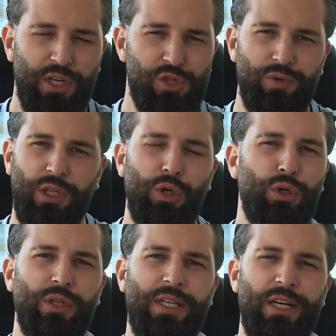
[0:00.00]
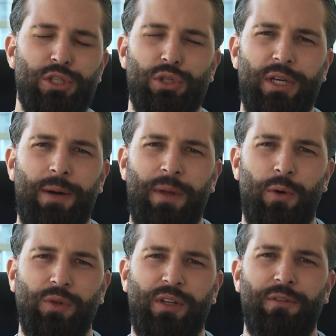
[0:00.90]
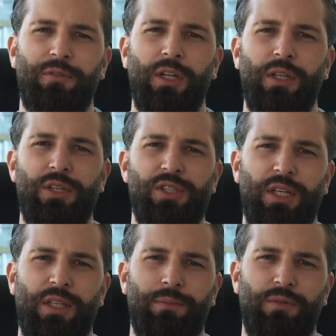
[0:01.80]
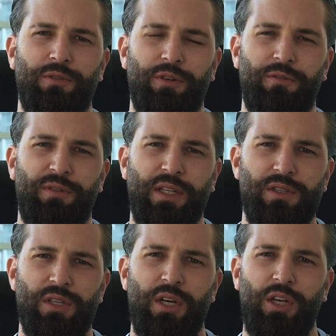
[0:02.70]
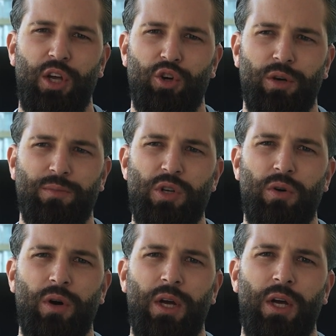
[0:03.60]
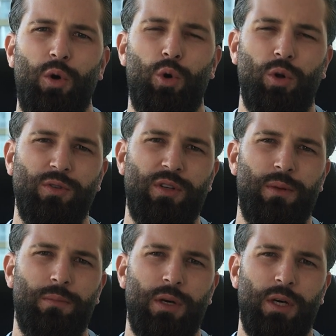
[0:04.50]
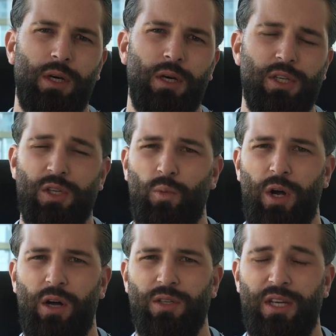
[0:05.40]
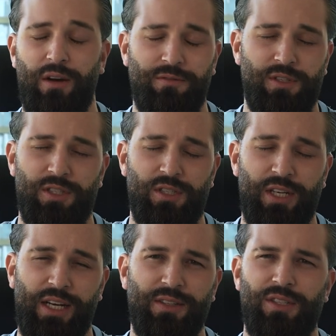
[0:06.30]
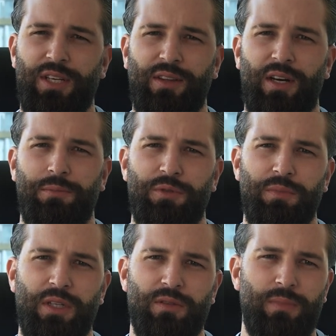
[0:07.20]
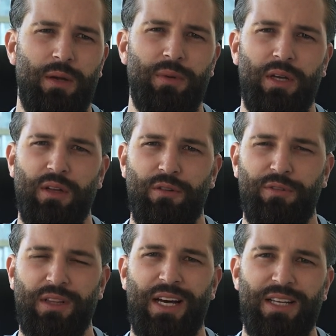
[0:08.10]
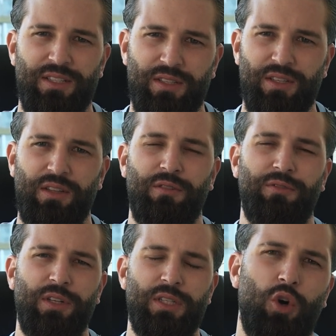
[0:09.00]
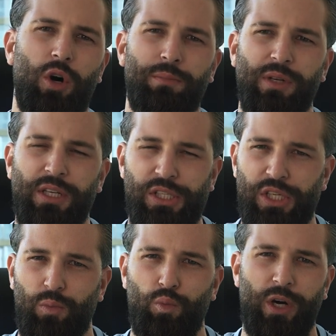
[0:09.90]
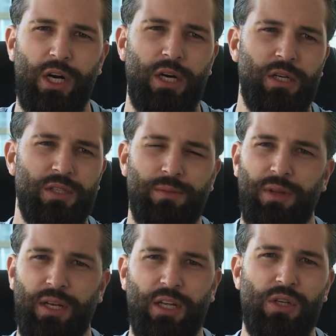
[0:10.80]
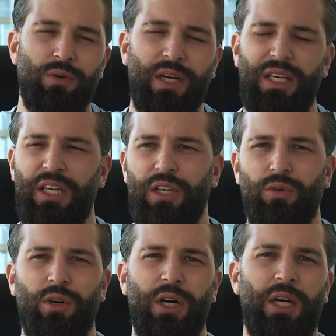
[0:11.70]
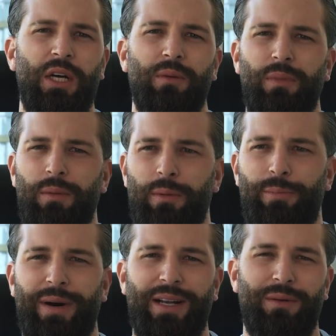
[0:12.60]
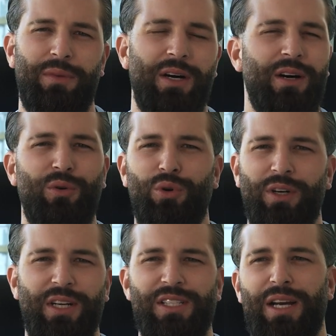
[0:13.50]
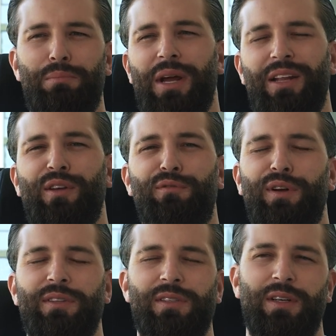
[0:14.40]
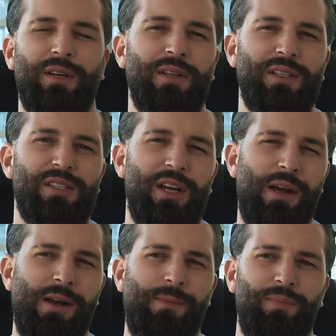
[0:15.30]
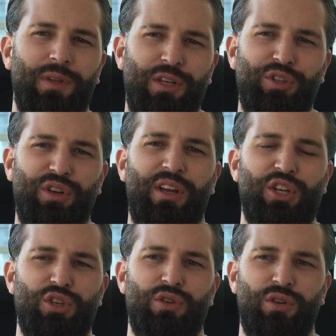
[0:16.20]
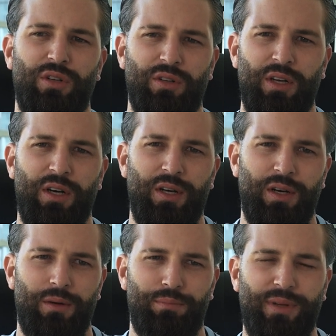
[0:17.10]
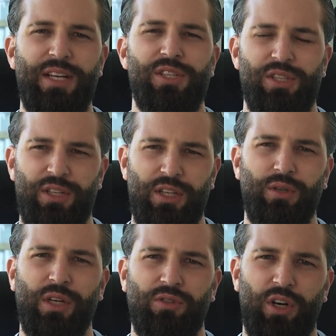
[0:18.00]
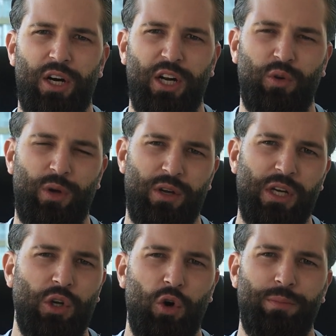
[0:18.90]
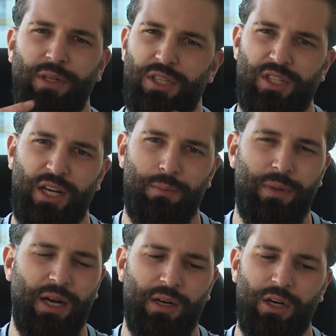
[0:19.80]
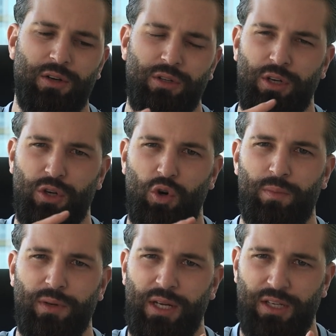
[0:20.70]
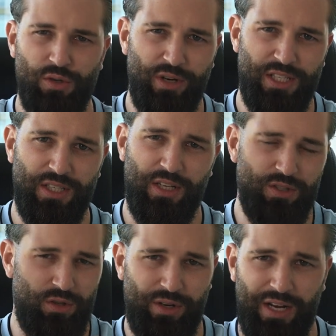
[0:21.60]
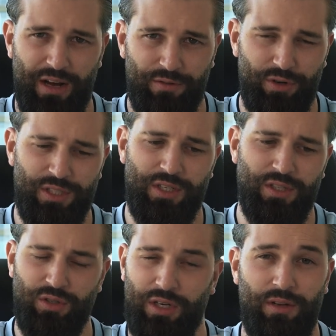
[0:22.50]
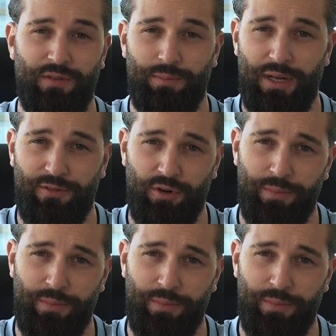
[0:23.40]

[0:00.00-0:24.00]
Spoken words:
doesn't really look good, guys. So yeah, I would definitely set up different funds in crypto, hold them somewhere else, have second setups, means maybe a different license, a different company somewhere, something like UAE or maybe Panama, or there's like many different, let's say, international places that you can target, where you can open a second bank account, you can open a residence, or you can have a residence, you can even apply for a